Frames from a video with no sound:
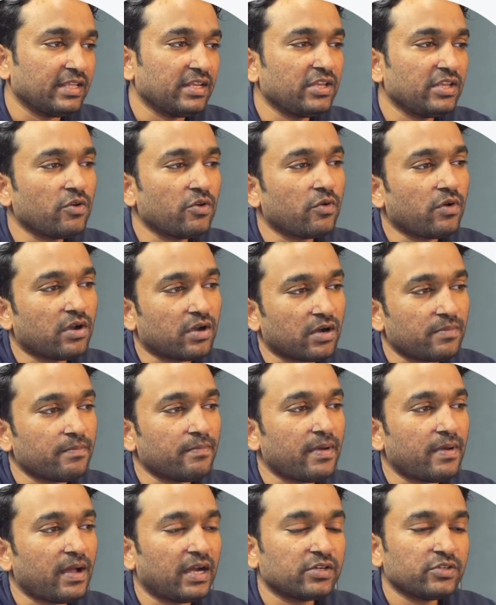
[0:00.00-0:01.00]
you come
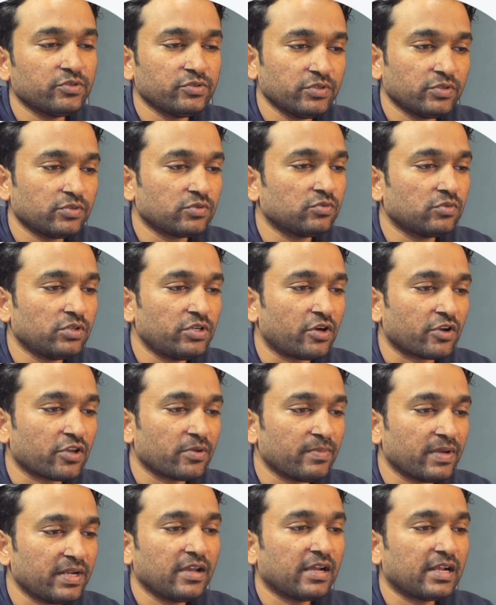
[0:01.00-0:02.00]
back to your Google
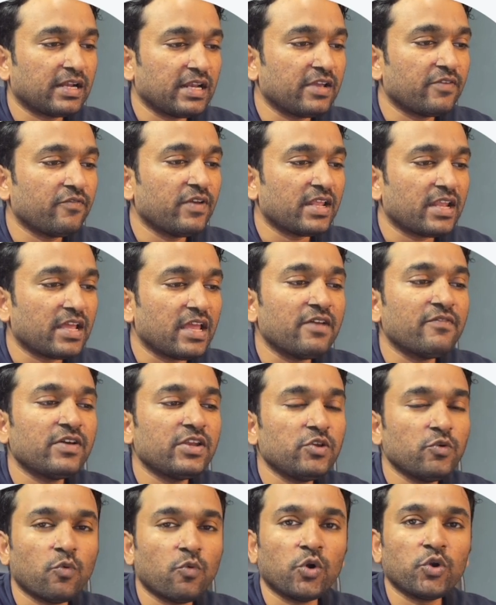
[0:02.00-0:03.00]
document, click wherever
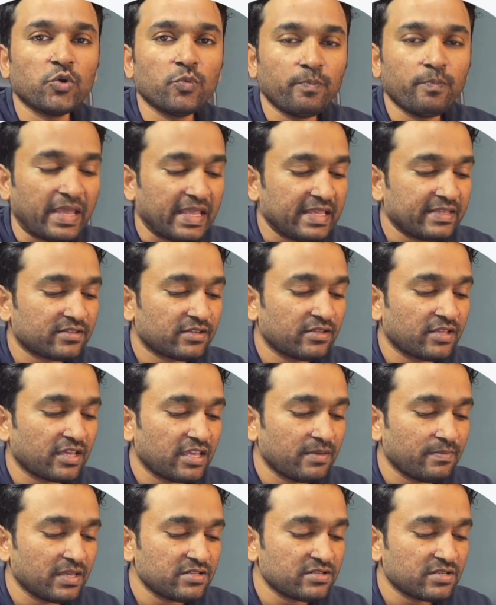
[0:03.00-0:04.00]
you want to paste the
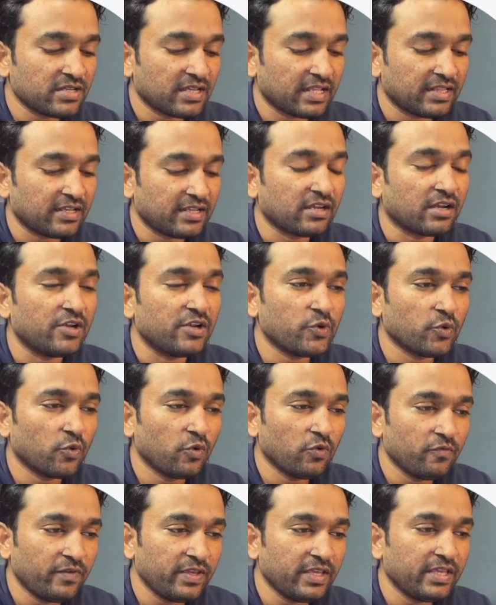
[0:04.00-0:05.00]
image, and then Control
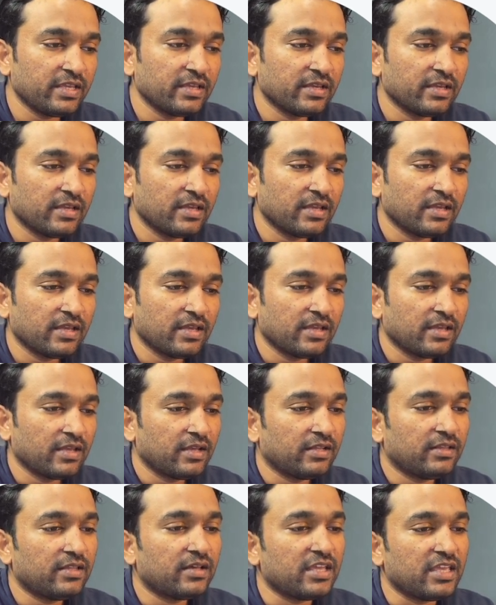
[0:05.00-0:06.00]
V,
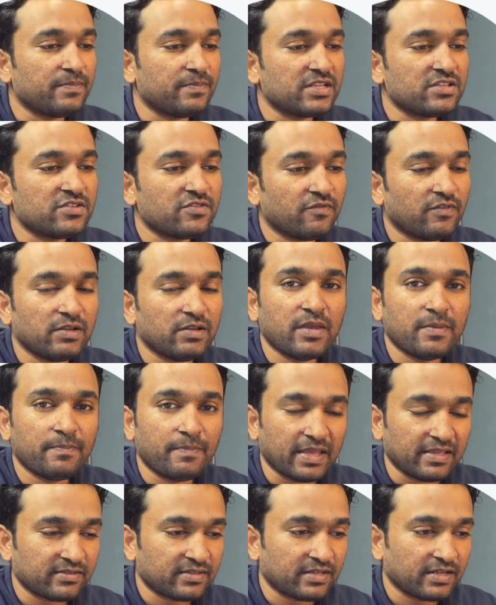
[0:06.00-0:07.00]
the image will be
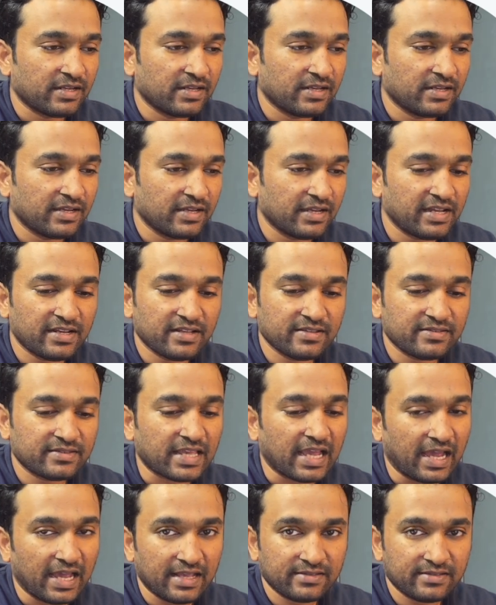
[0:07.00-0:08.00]
pasted. It is
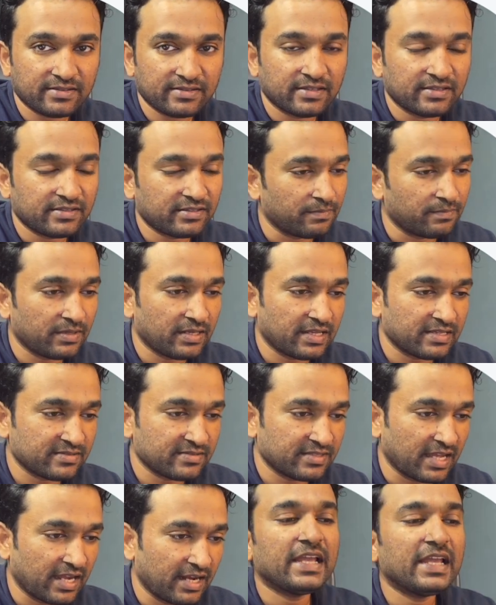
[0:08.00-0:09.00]
as simple as
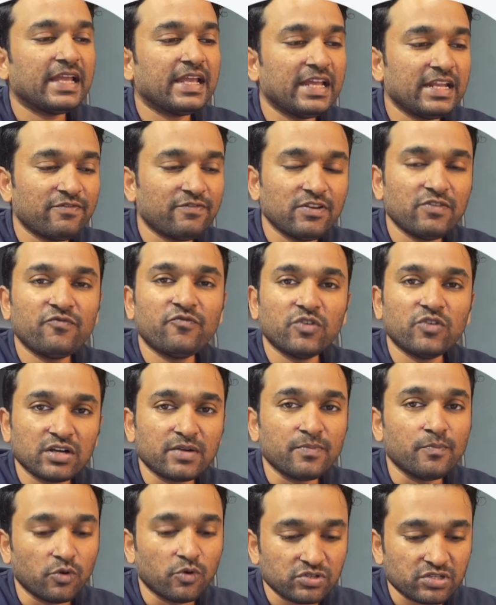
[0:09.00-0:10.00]
that. It will
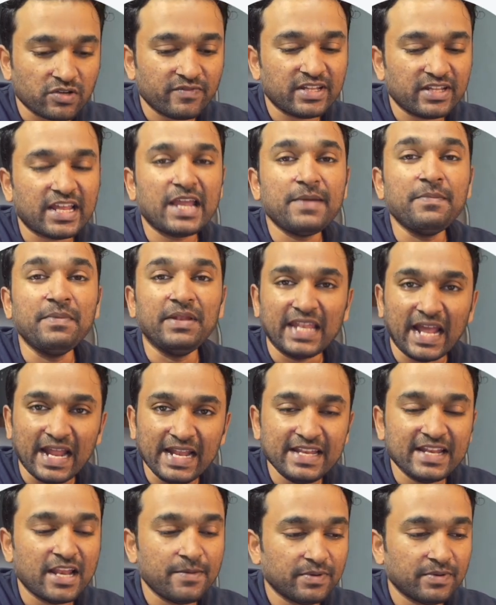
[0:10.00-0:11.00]
work most of the time,
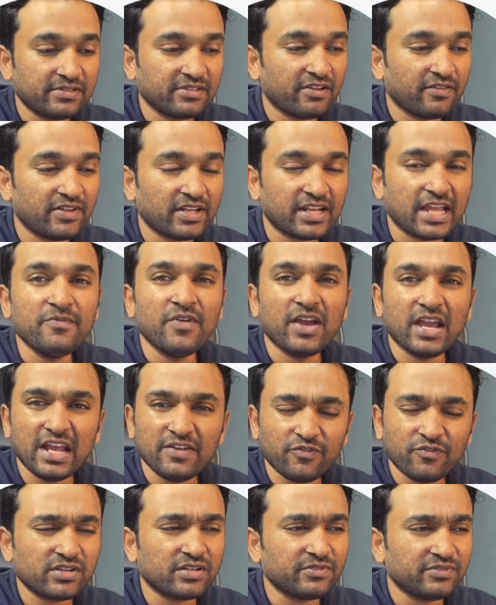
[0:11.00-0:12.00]
99% of the time. And
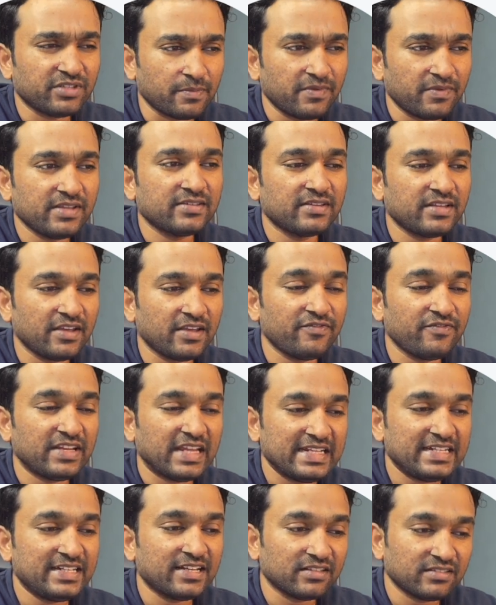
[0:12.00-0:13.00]
for some reason, if
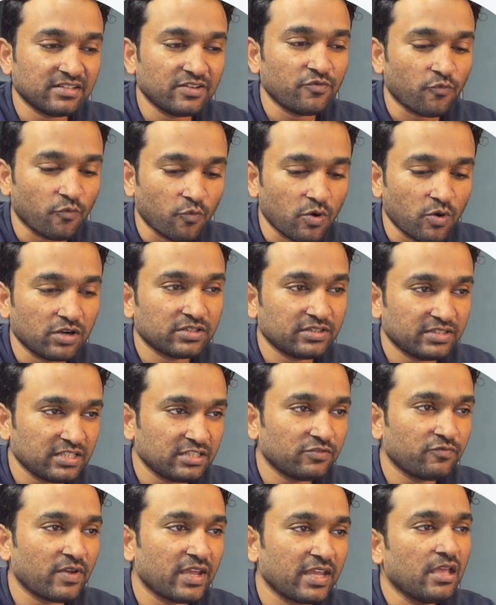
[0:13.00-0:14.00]
it doesn't work
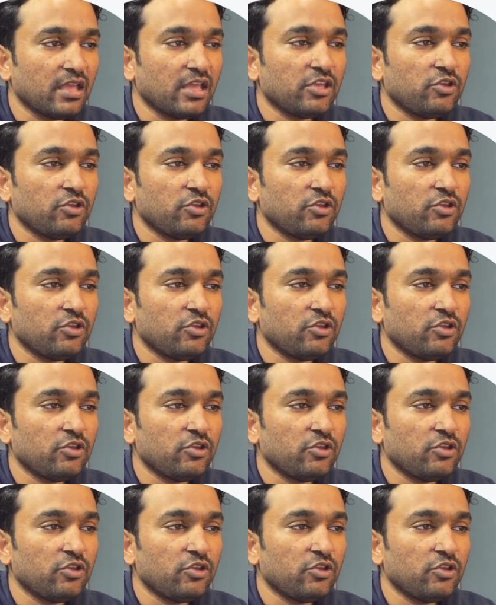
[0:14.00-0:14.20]
this way, you